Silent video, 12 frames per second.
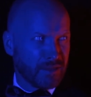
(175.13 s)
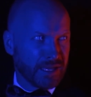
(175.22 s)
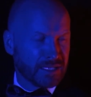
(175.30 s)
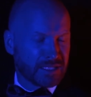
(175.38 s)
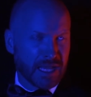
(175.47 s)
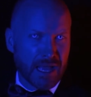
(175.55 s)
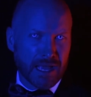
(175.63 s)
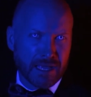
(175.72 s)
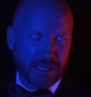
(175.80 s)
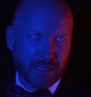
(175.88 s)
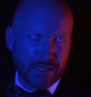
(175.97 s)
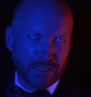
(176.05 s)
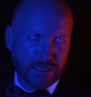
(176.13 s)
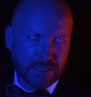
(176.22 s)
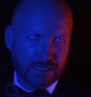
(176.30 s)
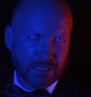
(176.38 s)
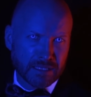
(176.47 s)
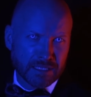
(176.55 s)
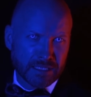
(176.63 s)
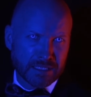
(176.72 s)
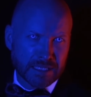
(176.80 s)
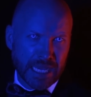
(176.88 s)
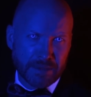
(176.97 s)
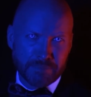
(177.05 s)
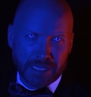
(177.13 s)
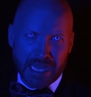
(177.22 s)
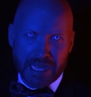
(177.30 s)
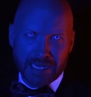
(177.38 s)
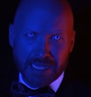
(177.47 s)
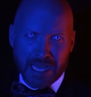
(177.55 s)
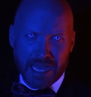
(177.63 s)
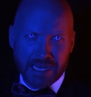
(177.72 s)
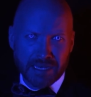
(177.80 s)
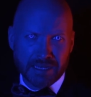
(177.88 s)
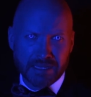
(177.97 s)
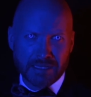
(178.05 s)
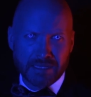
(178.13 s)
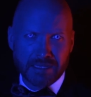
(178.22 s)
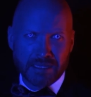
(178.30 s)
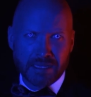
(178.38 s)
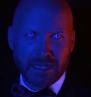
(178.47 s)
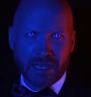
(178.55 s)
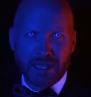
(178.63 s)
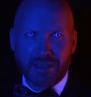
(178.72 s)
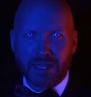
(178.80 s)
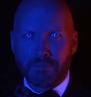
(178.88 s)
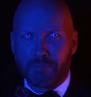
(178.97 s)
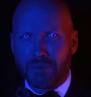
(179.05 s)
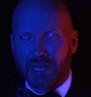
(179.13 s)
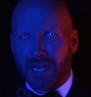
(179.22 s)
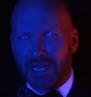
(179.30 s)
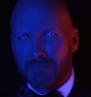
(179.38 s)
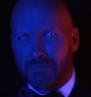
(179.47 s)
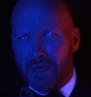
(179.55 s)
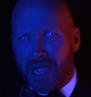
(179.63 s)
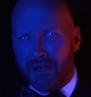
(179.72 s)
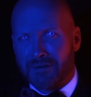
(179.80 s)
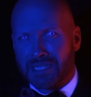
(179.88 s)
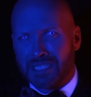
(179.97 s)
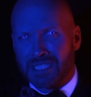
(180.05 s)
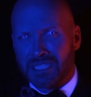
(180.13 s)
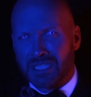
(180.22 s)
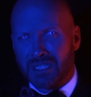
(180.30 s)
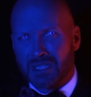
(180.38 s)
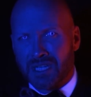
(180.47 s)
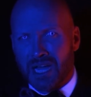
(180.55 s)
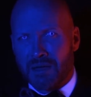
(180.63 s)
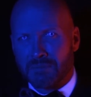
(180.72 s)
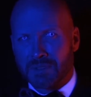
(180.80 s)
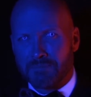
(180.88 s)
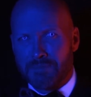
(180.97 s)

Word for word: "They say," Kate began again, "that Bloody Mary still comes